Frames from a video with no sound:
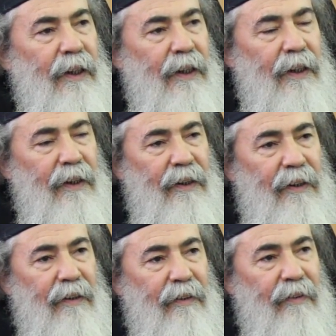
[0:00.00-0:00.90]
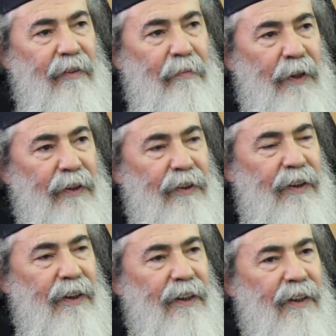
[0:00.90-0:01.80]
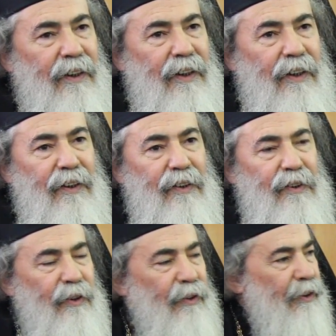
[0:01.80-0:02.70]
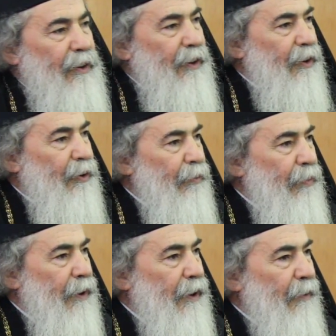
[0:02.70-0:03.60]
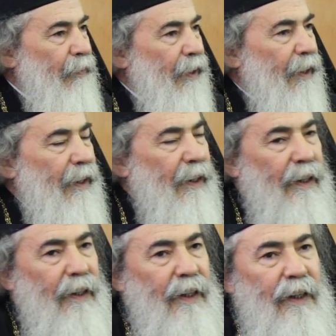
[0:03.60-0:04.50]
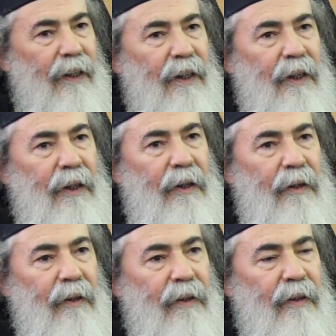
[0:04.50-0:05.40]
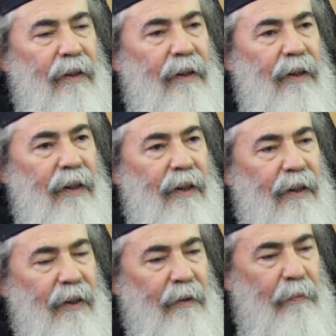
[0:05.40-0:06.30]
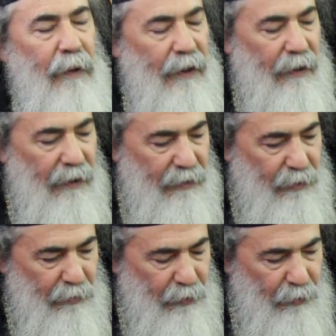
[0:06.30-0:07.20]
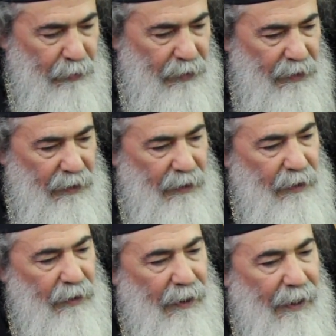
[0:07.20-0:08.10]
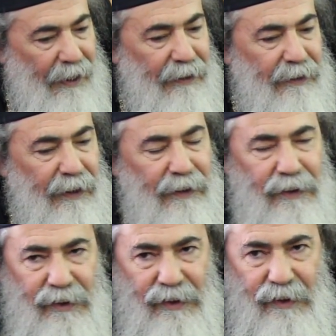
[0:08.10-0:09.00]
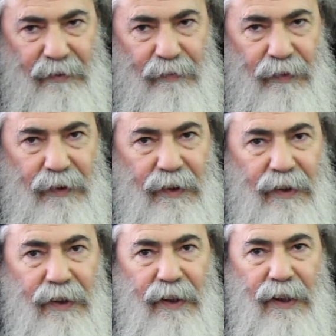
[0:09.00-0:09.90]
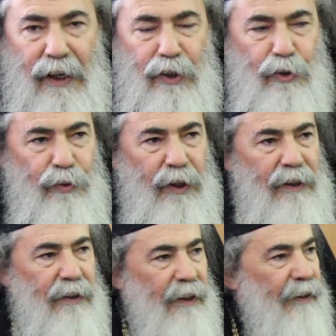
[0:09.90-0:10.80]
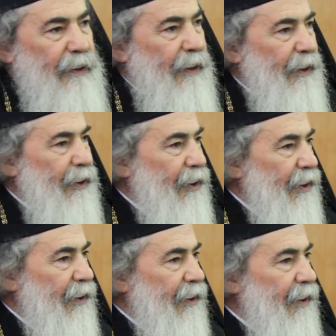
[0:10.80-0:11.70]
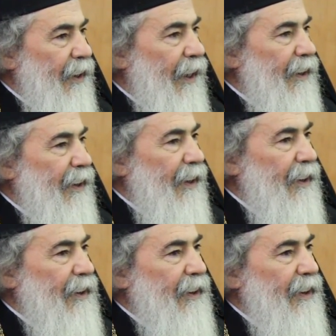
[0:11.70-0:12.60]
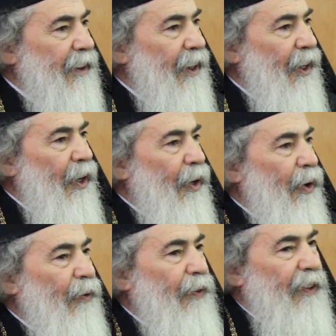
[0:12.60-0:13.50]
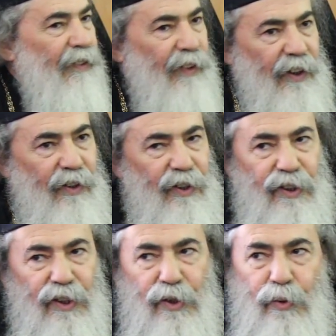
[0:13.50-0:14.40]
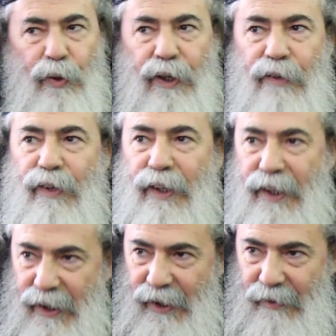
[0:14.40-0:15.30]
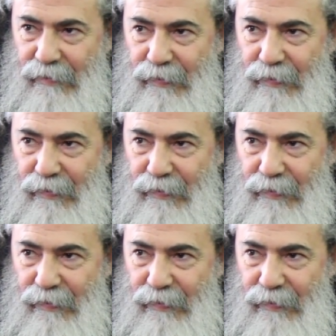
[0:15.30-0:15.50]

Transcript: uh, the Patriarchate here is considered to be the uh, the uh, to, to be the identity, the cultural and religious identity of uh, the Christians who are living here